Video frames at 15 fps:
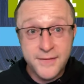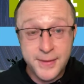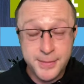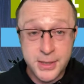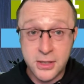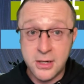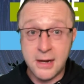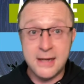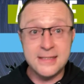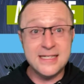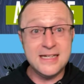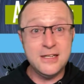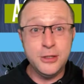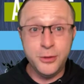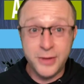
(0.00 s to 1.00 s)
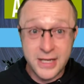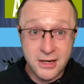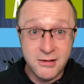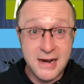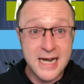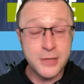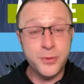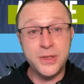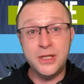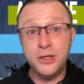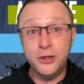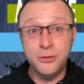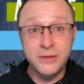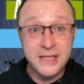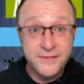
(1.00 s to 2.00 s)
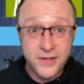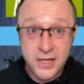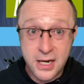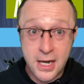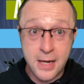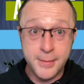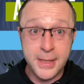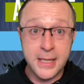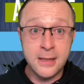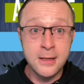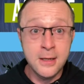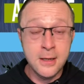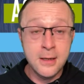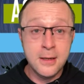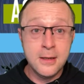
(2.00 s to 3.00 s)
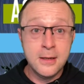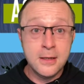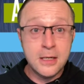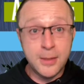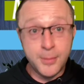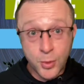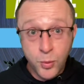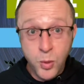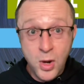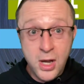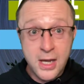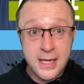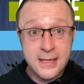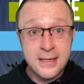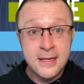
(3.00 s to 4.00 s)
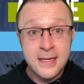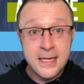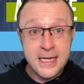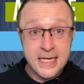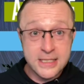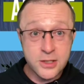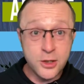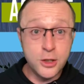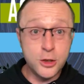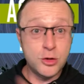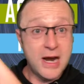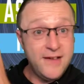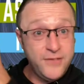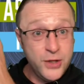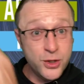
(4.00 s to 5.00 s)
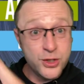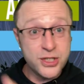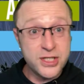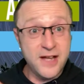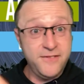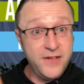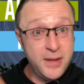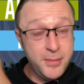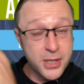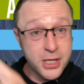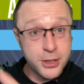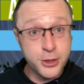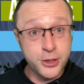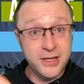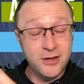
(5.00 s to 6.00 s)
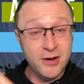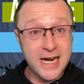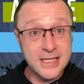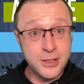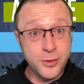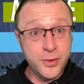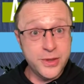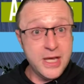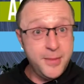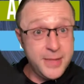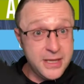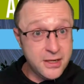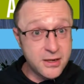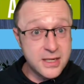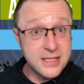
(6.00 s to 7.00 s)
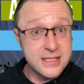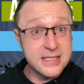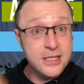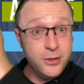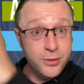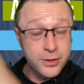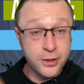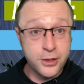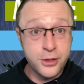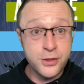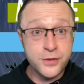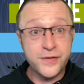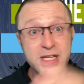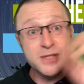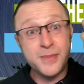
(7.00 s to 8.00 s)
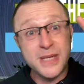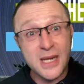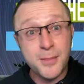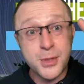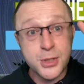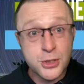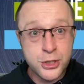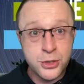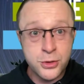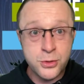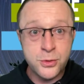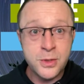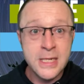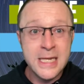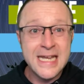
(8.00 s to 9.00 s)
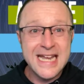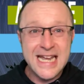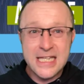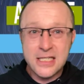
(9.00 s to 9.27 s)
Number one, it's going to drive your stuff up because you're interacting with them and they're going to see you in their news feeds. But number two, it's going to give them a boost. Think about what you're doing to their psychology. You're boosting them.